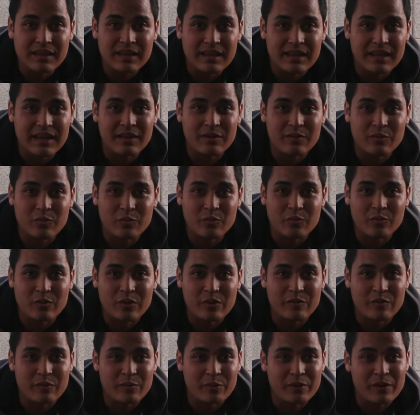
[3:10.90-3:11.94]
If
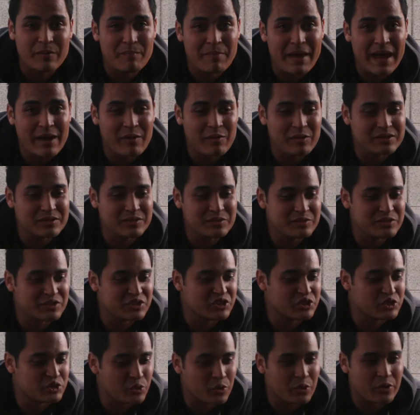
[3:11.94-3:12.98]
you put them backwards, you
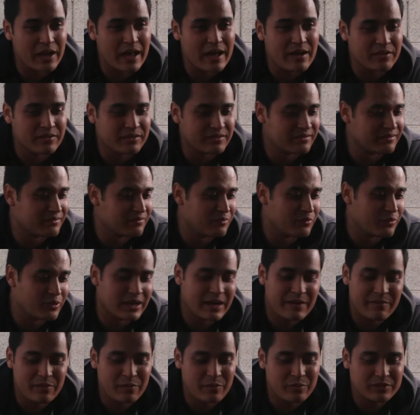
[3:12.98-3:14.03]
just short out
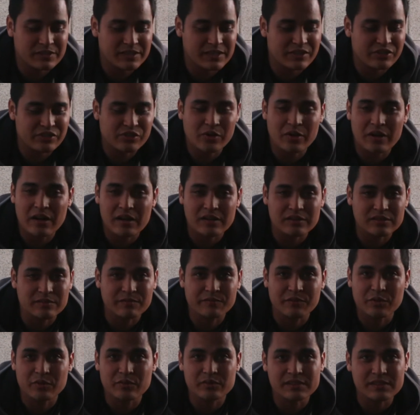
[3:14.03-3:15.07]
whatever was gonna short out, some
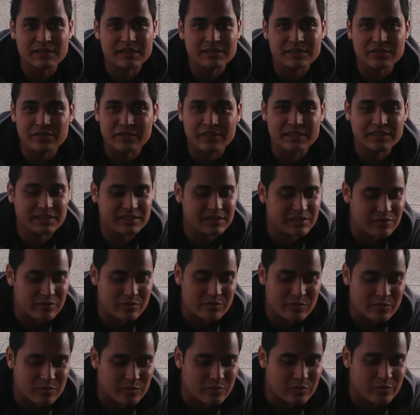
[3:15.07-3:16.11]
fuses, your ECU,
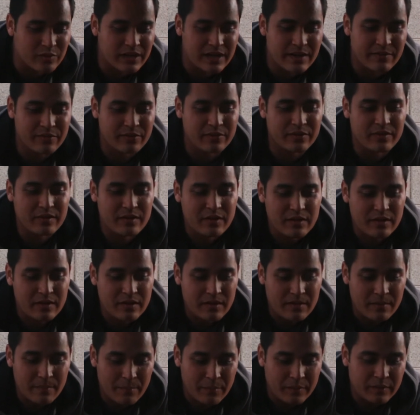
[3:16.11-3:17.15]
whatever.
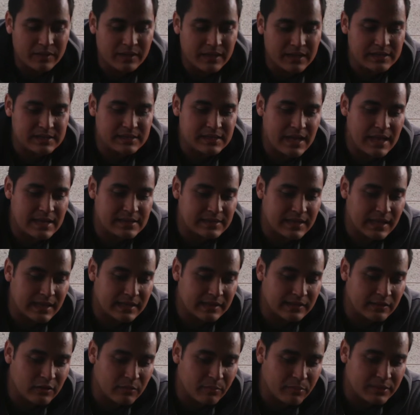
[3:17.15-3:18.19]
But this has like a
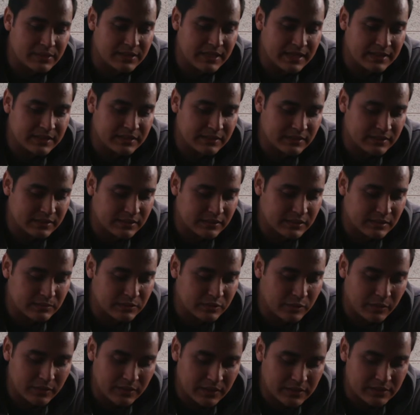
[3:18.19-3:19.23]
little protection system
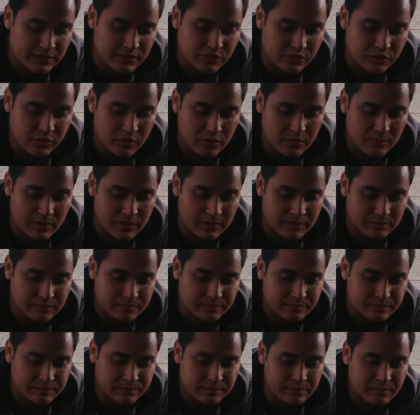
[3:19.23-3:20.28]
so it doesn't short them out.
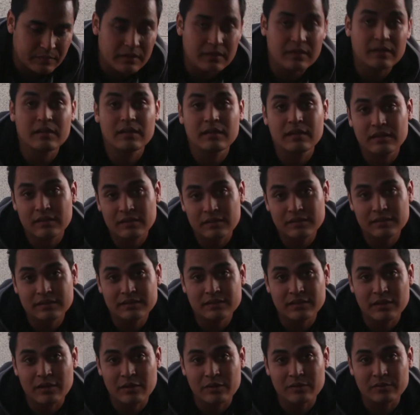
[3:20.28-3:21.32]

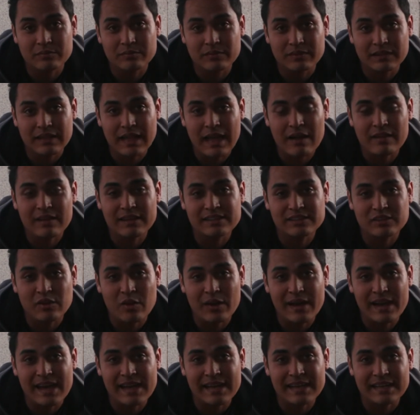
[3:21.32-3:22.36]
So now let's go
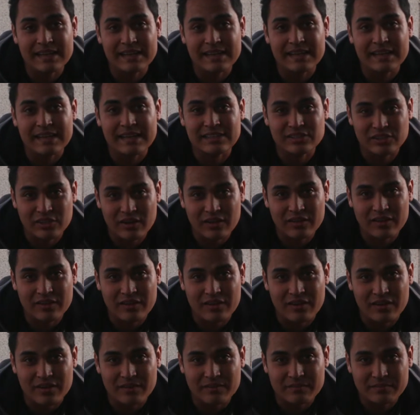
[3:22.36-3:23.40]
ahead and turn on the
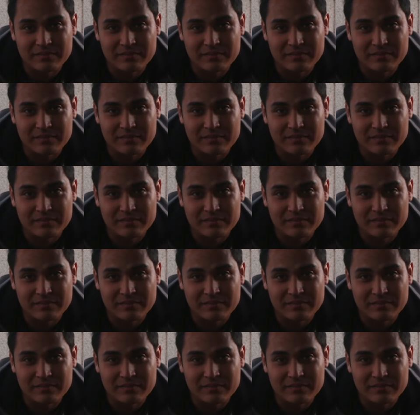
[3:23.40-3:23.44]
car.